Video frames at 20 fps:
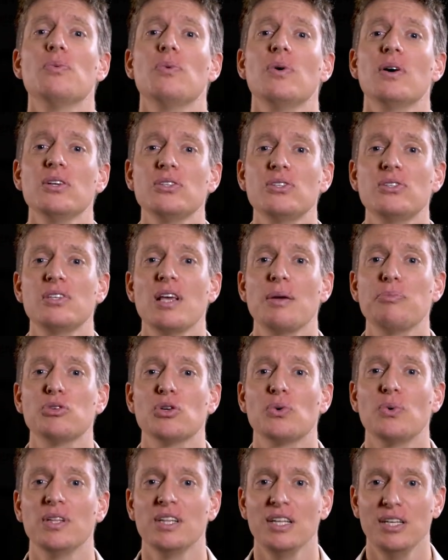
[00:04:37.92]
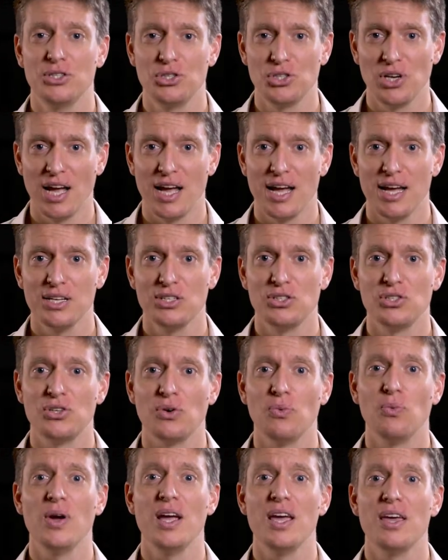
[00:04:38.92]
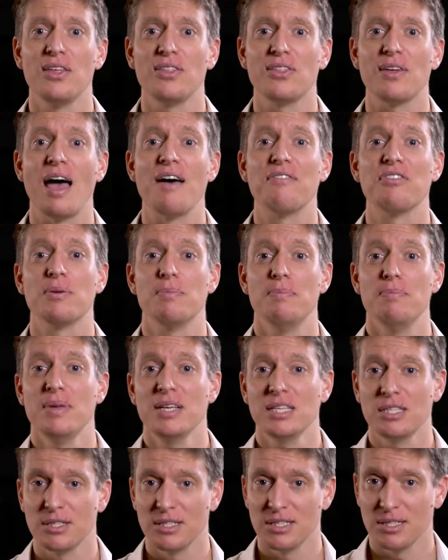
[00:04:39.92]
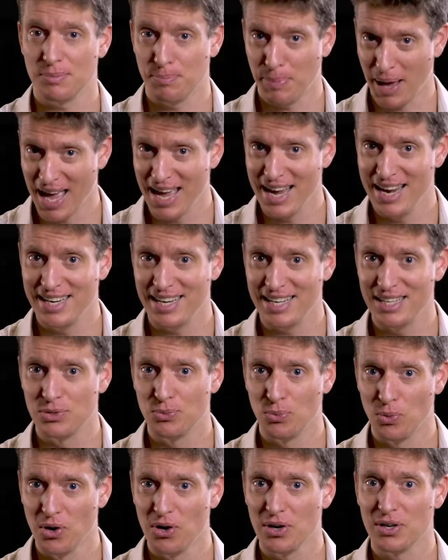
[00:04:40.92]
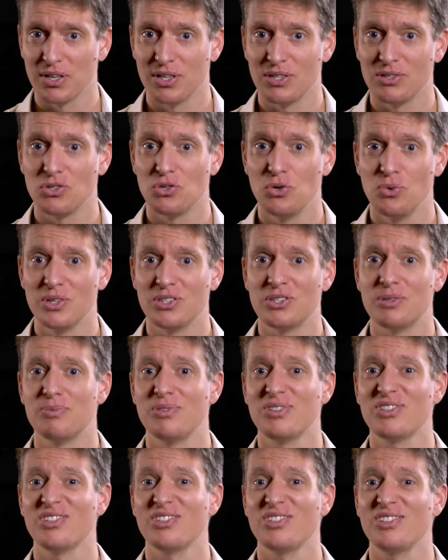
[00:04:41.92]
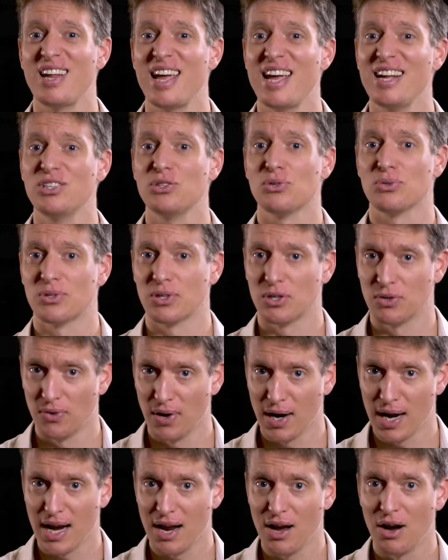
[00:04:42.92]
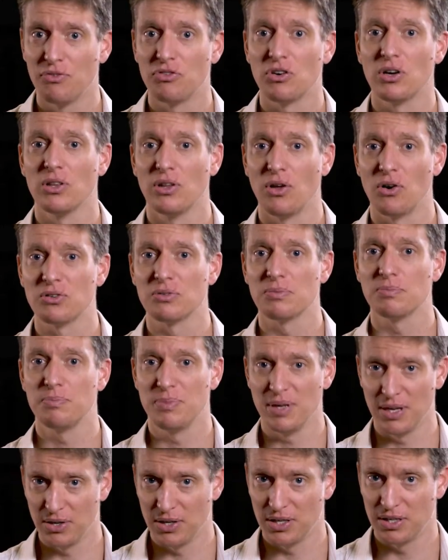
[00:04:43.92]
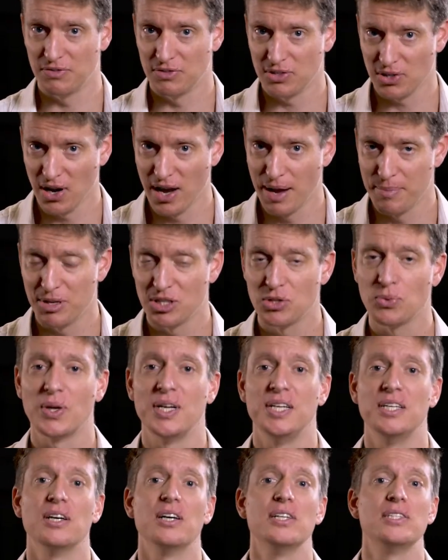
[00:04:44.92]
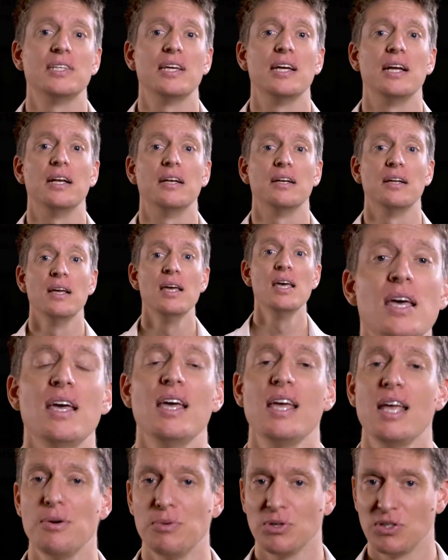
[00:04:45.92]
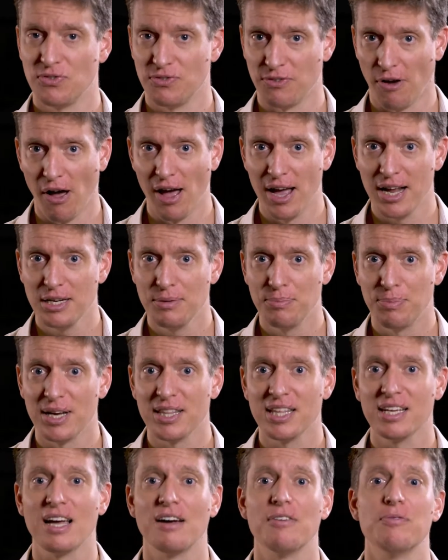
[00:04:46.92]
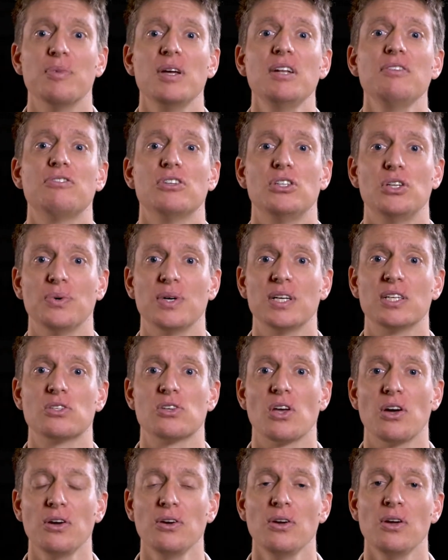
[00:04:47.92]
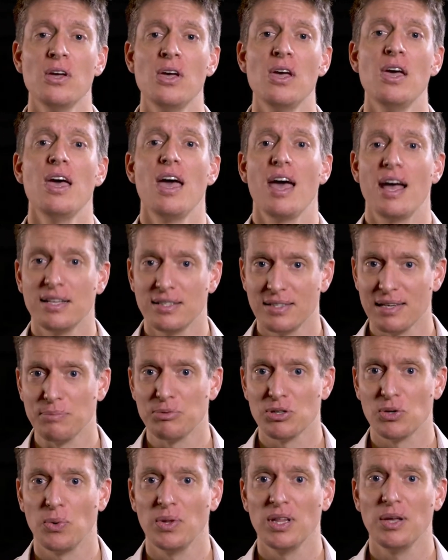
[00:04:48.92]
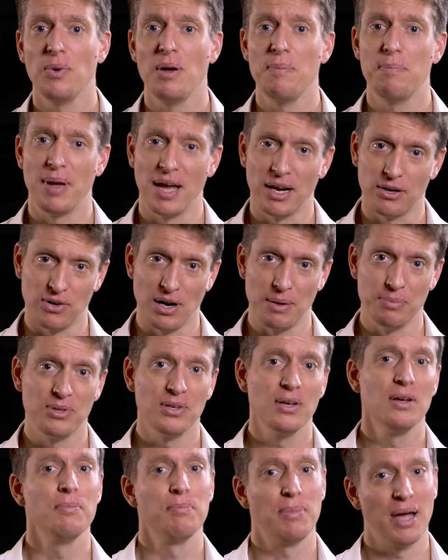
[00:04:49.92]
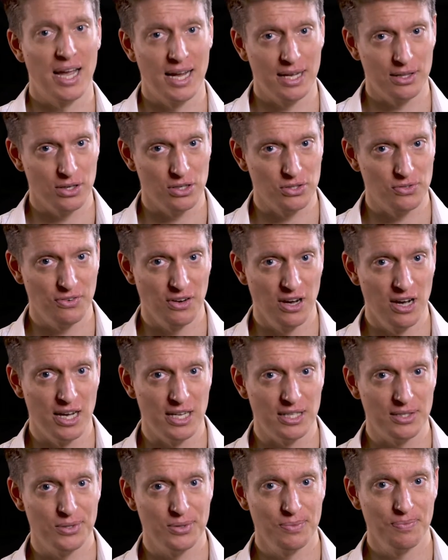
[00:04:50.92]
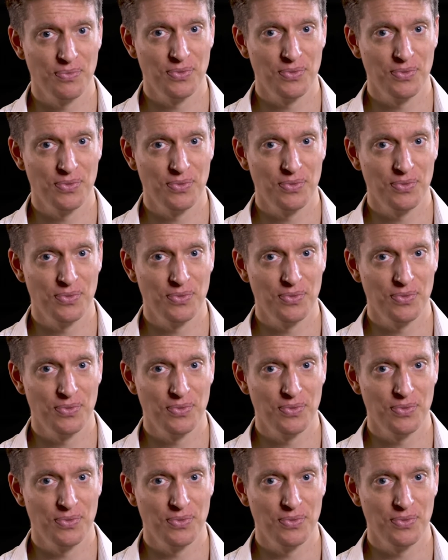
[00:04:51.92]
was subsequently charged with having mispaid his workers to a substantial degree over a long period of time in 2019. He was fined by the government for doing so and subsequently went bankrupt paying those fines.